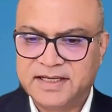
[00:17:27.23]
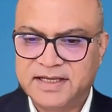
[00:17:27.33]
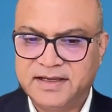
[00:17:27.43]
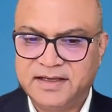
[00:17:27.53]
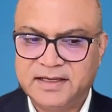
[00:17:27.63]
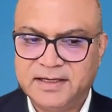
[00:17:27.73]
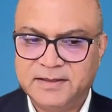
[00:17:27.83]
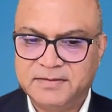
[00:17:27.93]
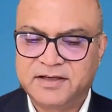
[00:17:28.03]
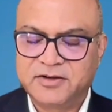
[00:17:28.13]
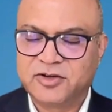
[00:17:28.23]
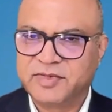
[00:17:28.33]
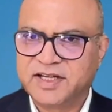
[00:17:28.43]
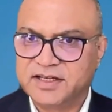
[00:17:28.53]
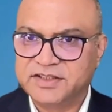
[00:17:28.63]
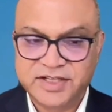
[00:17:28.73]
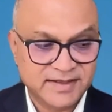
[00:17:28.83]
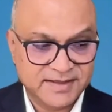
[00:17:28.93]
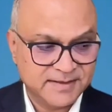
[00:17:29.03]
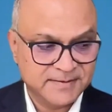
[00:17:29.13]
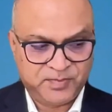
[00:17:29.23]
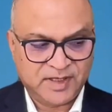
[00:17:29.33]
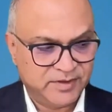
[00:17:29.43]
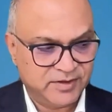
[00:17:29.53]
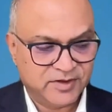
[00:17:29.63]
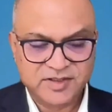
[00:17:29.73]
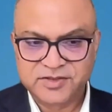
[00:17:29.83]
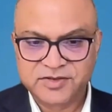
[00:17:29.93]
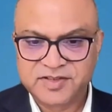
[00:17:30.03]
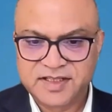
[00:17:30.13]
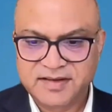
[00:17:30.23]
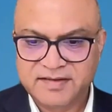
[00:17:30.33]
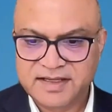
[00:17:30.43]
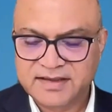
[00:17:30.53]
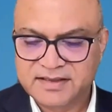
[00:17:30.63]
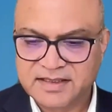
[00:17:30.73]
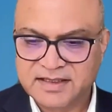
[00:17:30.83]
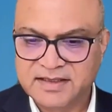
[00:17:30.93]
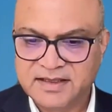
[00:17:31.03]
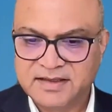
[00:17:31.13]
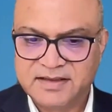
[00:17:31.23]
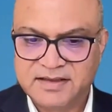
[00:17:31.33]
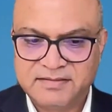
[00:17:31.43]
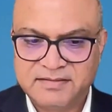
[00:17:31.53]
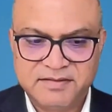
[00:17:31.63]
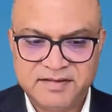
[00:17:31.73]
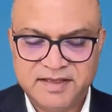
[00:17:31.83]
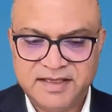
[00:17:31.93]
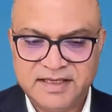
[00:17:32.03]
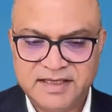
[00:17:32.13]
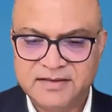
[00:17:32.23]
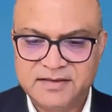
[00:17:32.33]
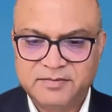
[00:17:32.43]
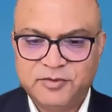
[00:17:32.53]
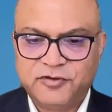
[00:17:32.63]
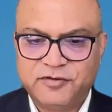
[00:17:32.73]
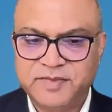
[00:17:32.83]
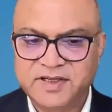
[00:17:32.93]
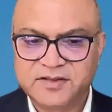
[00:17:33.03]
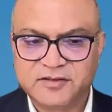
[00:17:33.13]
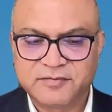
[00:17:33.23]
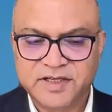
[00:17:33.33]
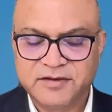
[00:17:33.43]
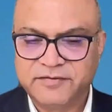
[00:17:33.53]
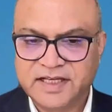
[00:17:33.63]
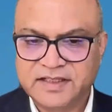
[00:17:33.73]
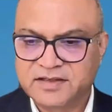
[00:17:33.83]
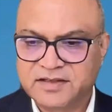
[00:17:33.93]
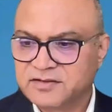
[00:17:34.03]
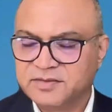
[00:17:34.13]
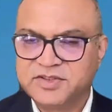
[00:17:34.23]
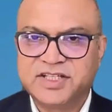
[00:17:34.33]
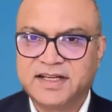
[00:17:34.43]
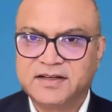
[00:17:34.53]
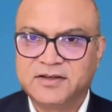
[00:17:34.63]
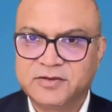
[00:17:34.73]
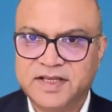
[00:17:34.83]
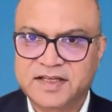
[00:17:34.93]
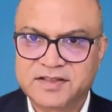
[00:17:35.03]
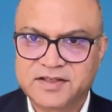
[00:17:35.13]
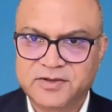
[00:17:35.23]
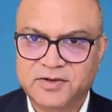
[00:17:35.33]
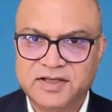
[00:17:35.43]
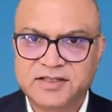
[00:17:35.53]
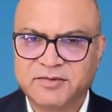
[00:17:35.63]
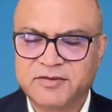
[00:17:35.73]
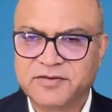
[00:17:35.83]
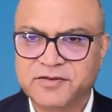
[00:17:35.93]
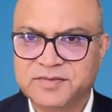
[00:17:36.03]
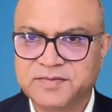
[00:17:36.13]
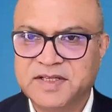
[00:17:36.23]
any economic agenda. We also see that the movement of manufacturers from China to Mexico, and some of